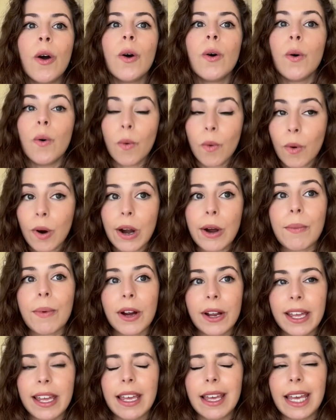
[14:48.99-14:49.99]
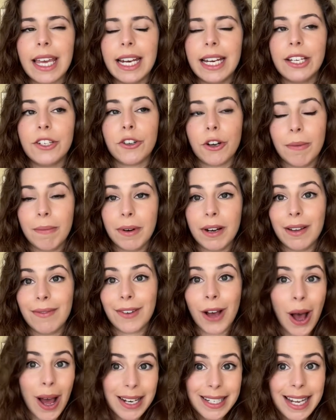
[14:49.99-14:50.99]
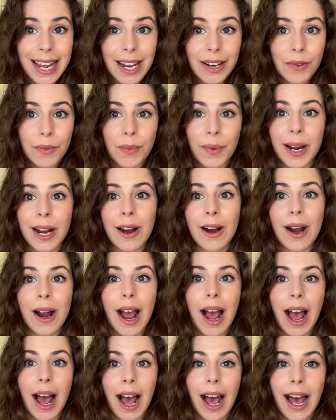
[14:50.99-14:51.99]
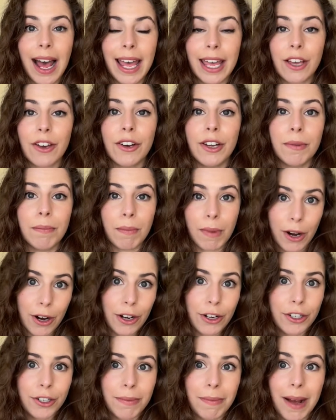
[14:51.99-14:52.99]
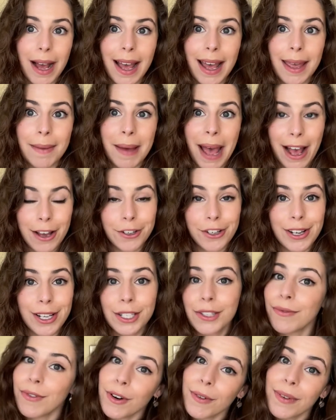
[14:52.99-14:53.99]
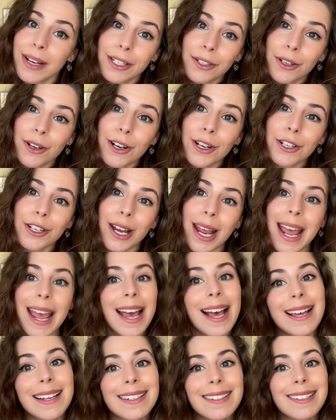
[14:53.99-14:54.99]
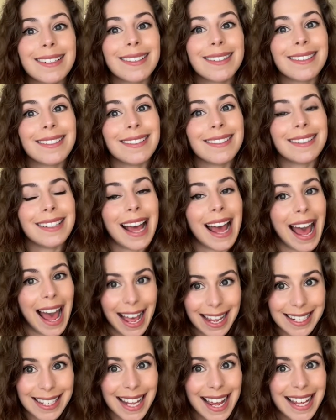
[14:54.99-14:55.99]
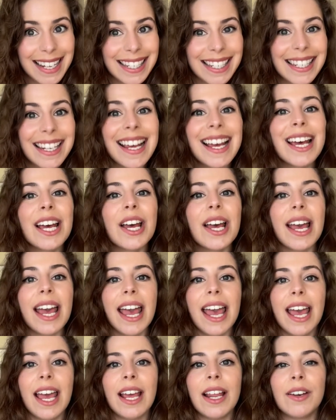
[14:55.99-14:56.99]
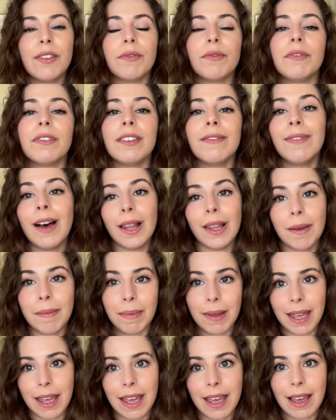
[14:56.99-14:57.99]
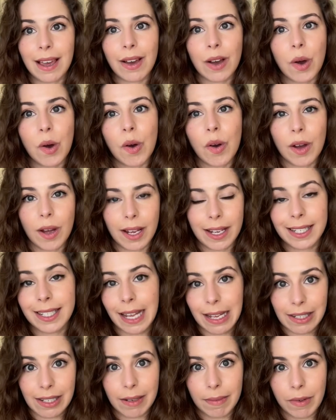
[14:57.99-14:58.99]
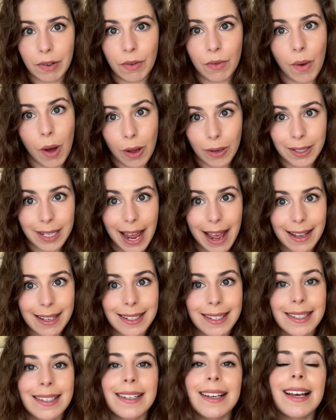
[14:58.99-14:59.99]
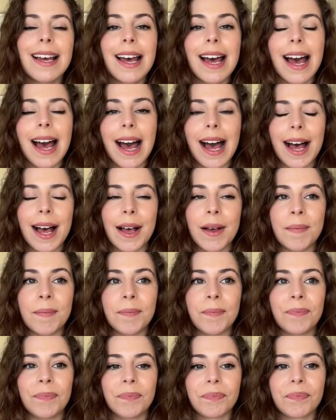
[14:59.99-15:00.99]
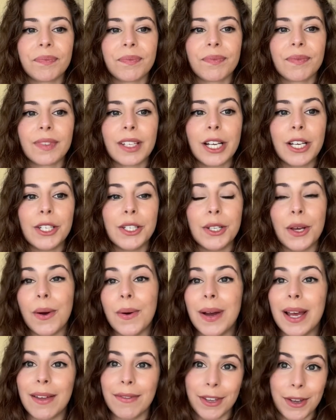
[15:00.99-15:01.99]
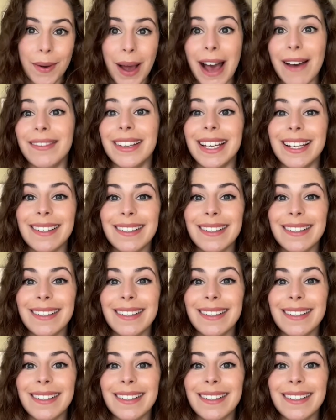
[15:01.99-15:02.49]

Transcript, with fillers: or working in interpretive content where I could merge my passions for research and access and developing accessible wall text. Um, so if you haven't